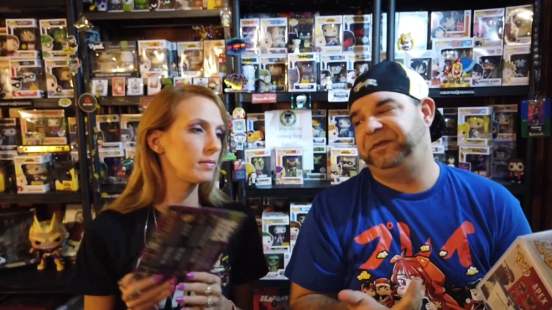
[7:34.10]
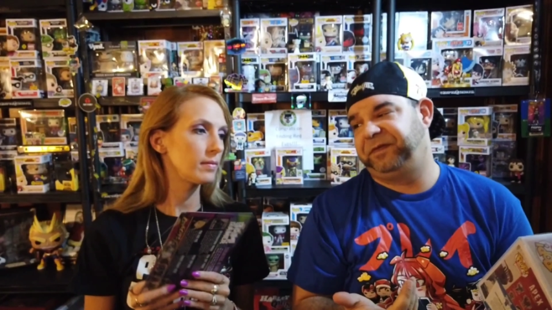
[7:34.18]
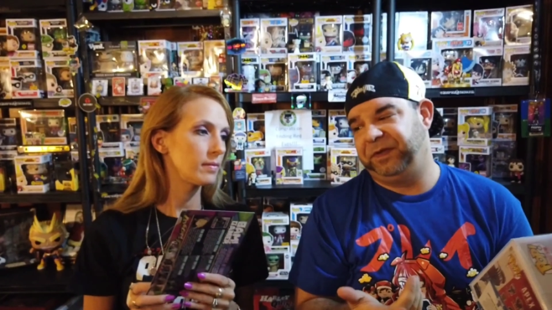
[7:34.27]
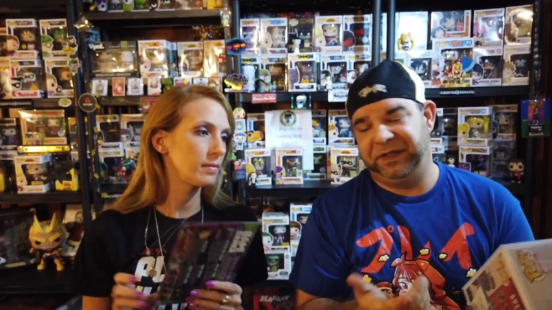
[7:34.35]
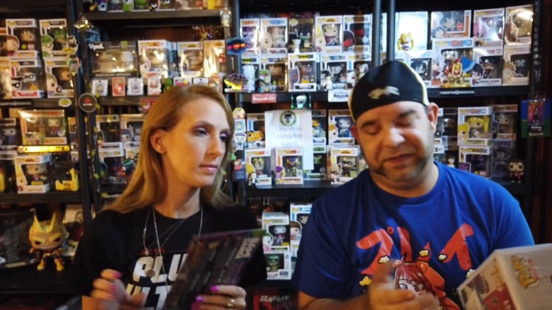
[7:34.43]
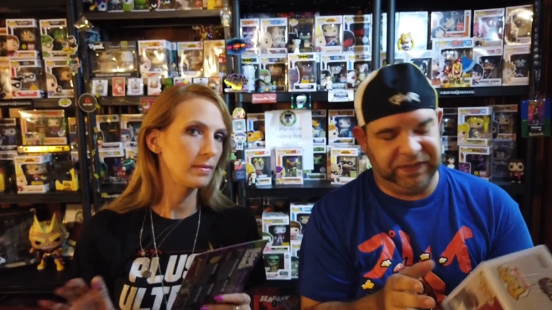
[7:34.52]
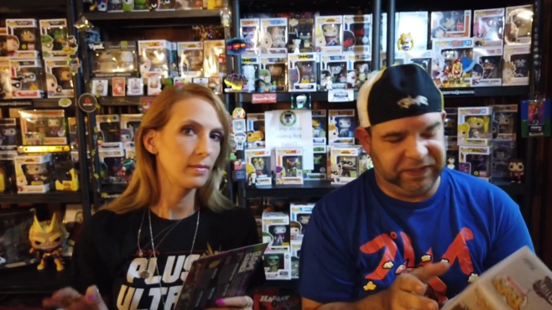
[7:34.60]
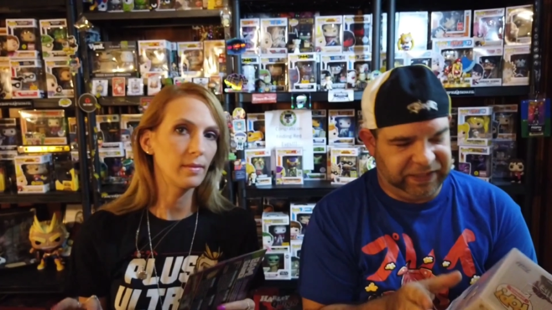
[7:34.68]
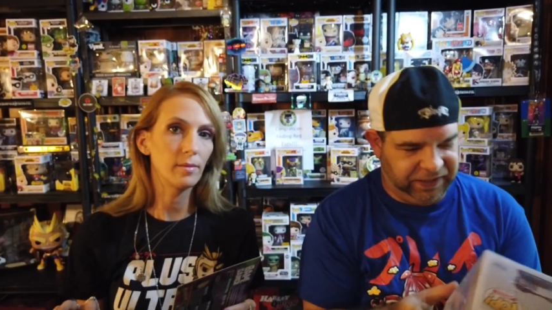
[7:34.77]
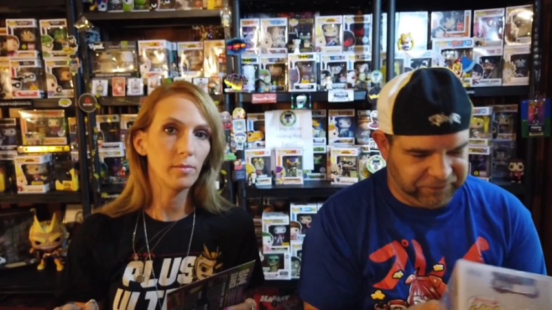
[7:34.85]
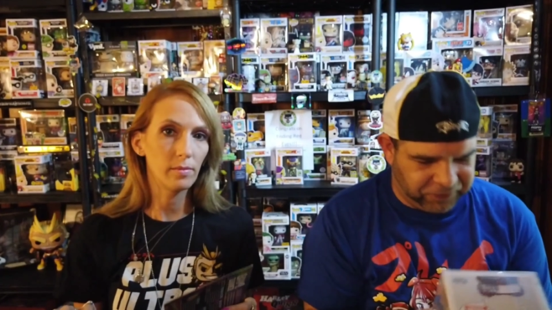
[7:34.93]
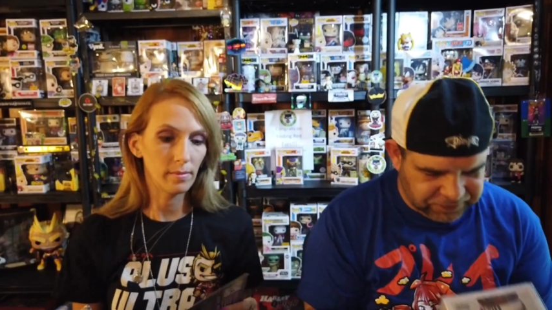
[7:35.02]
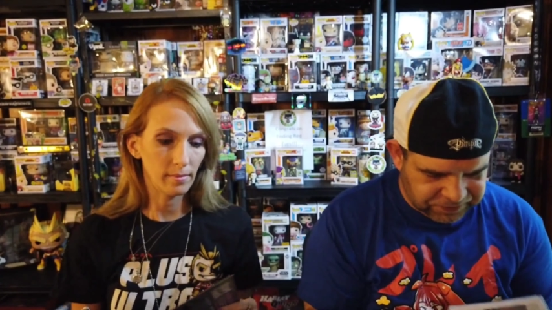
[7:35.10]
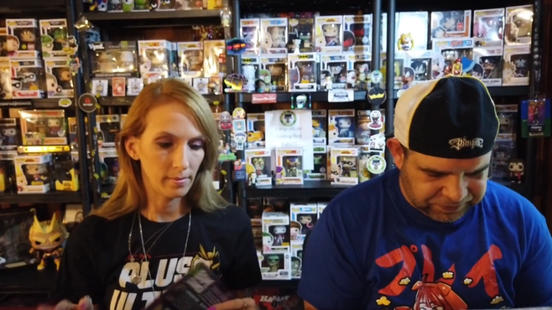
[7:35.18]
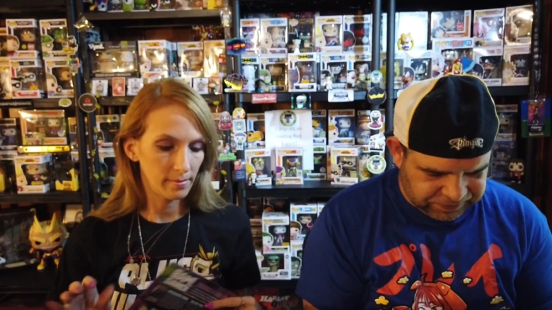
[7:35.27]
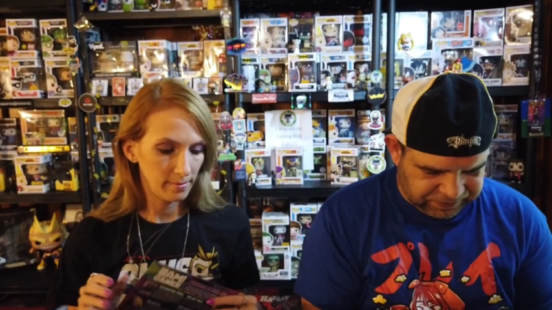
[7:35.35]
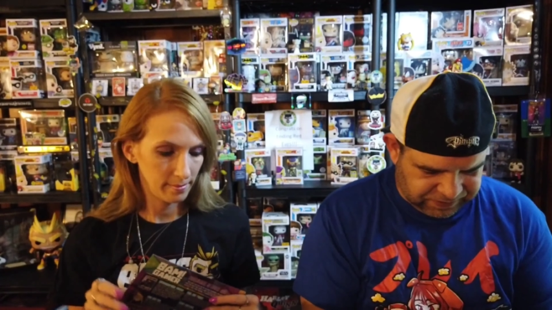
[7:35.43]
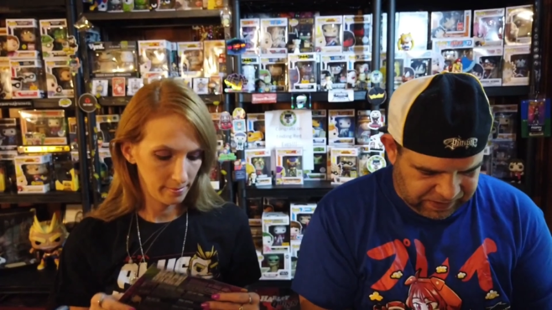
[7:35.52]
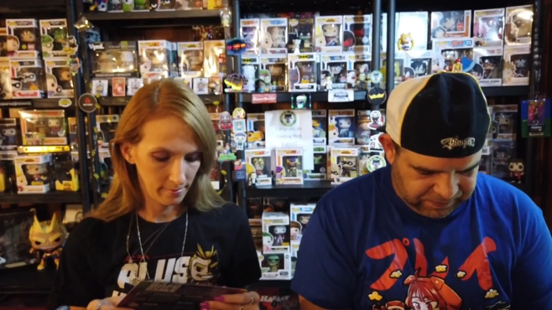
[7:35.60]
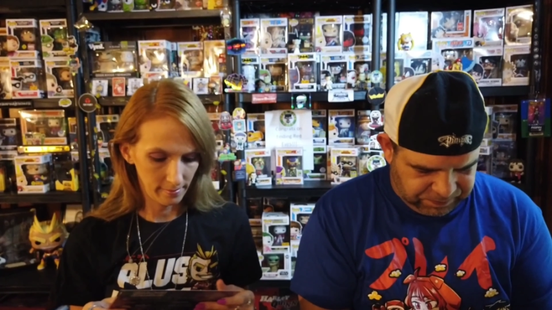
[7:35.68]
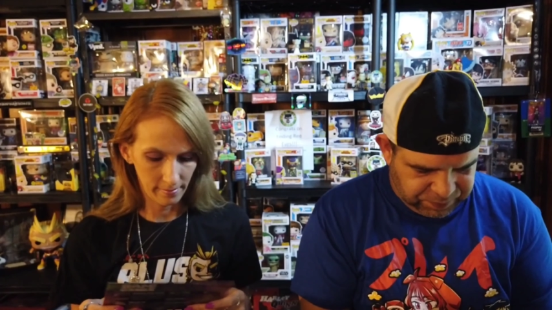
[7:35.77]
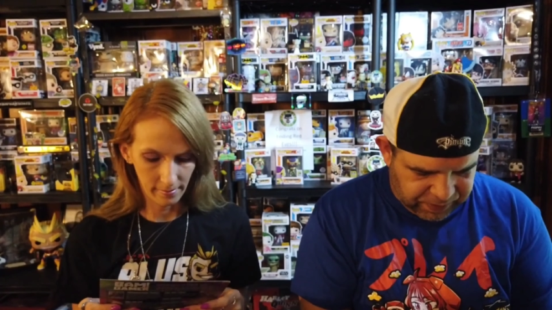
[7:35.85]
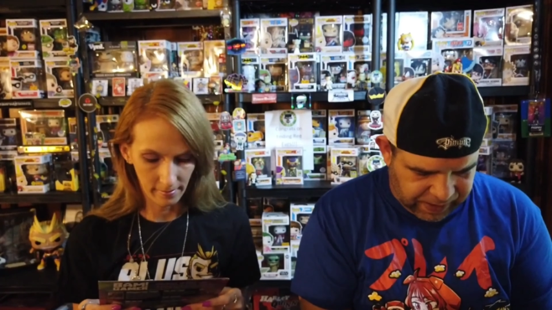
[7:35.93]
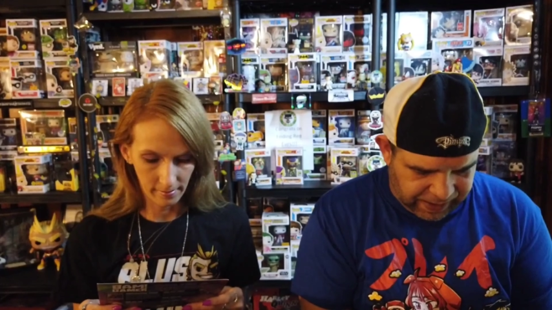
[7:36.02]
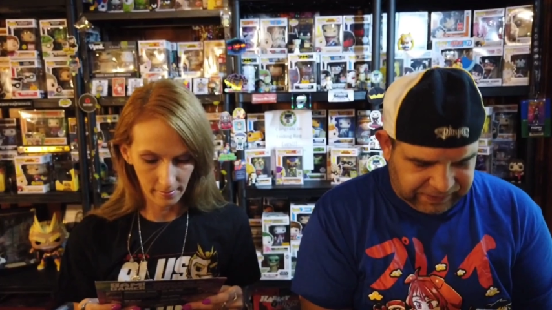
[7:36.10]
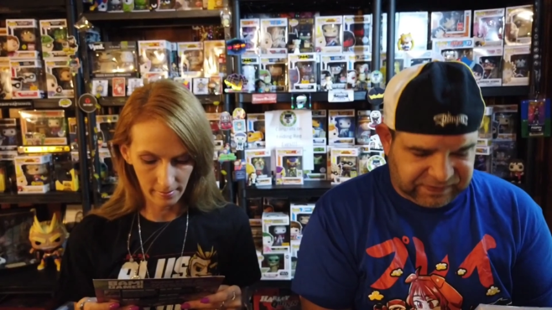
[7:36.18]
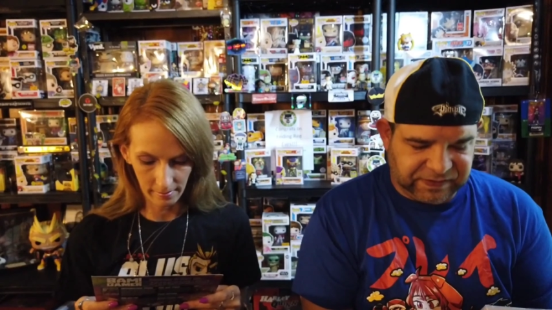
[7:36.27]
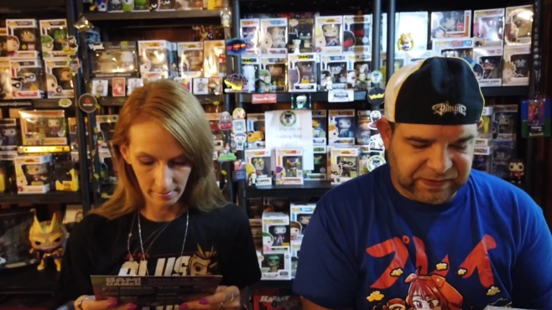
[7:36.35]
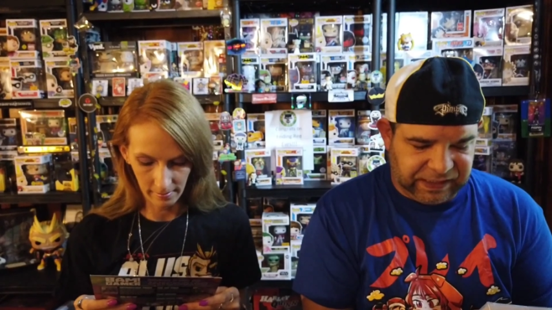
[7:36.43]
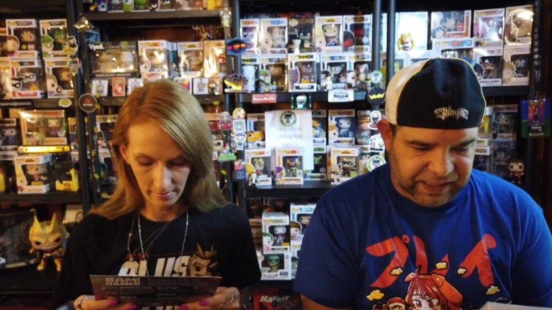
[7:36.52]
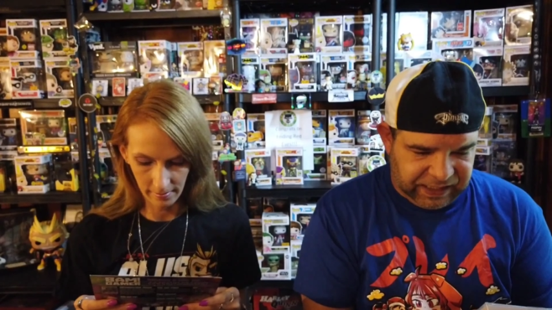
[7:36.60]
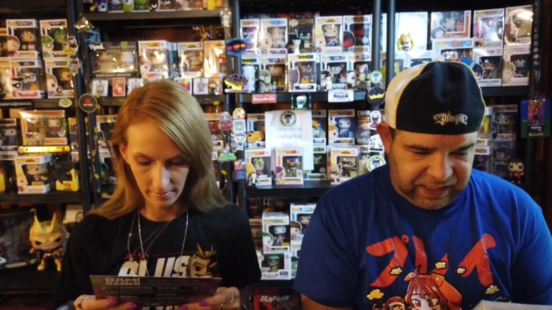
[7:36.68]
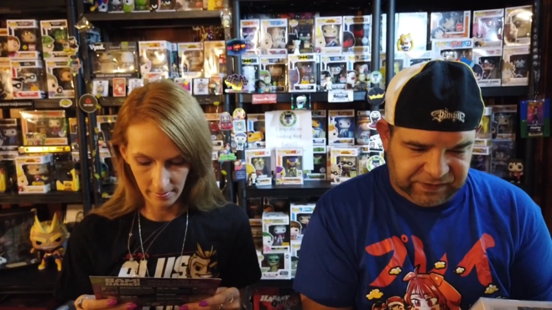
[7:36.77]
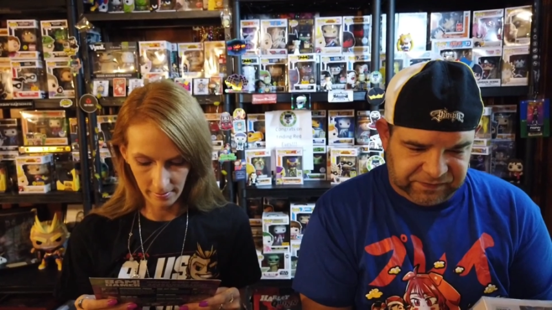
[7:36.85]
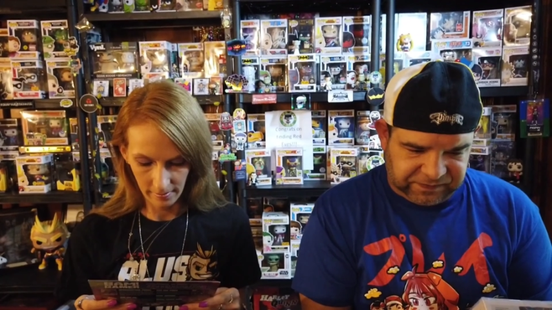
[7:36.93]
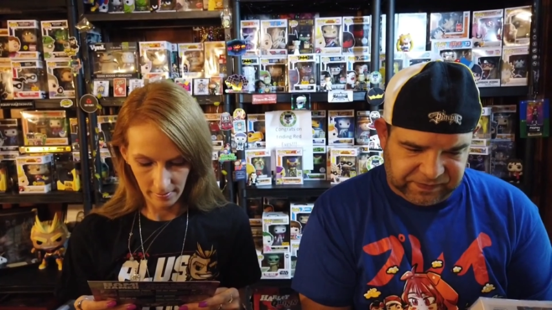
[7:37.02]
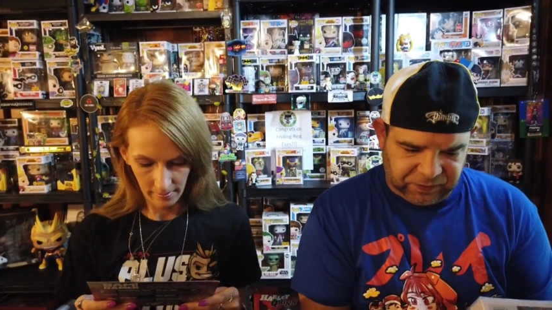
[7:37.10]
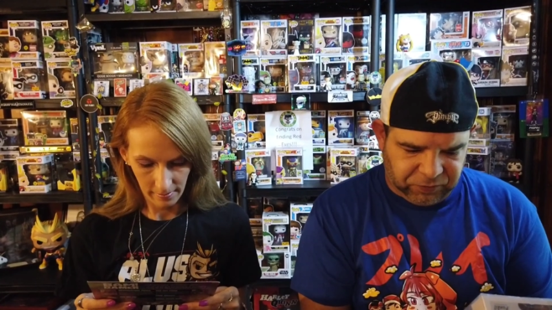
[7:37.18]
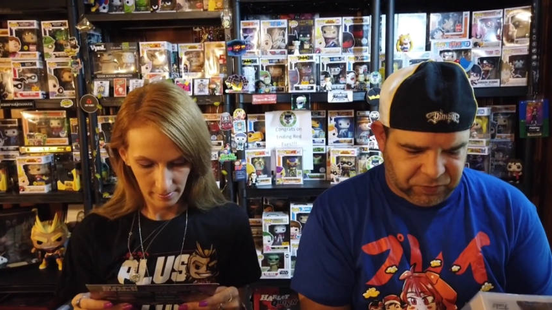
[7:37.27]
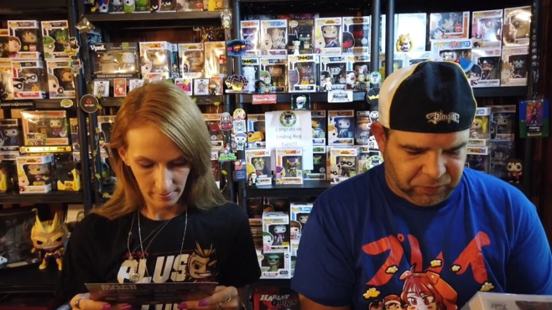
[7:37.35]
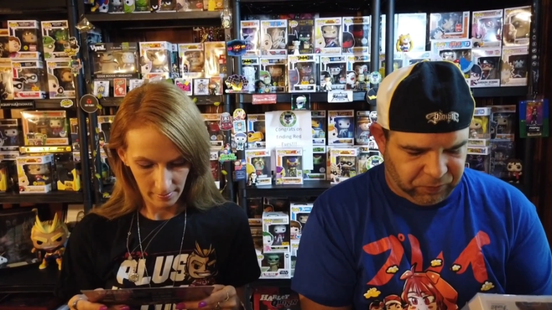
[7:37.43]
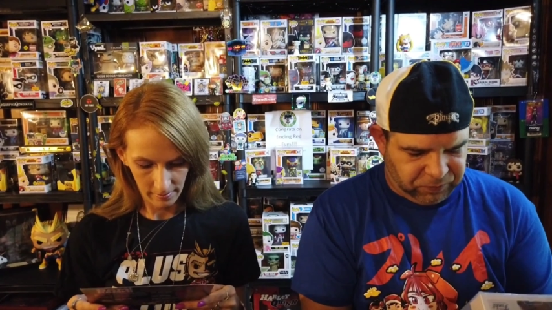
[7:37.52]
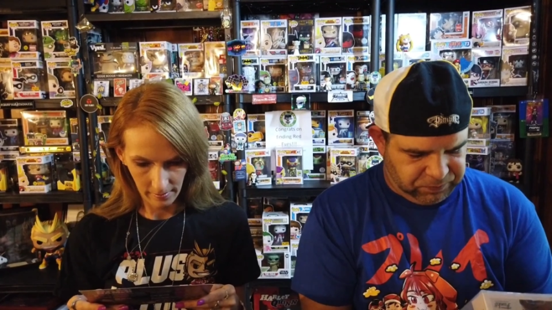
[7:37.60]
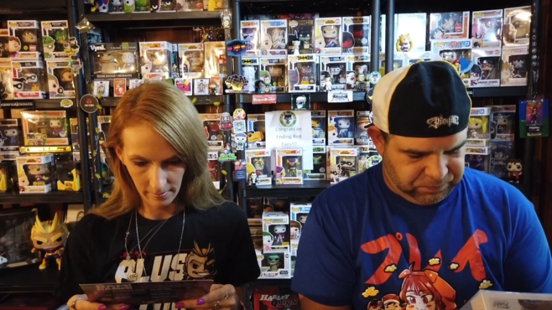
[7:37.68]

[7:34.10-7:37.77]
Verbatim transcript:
Speaker 1: for Resident Evil. But it is still cool.